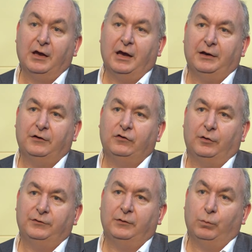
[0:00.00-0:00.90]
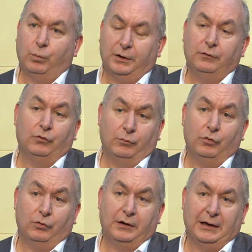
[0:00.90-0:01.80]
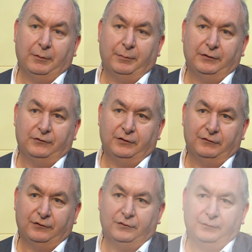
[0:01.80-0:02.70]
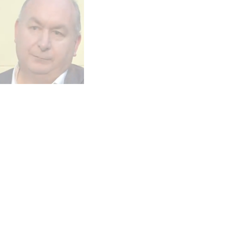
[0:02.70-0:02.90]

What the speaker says: had adopted one or more cloud-based services.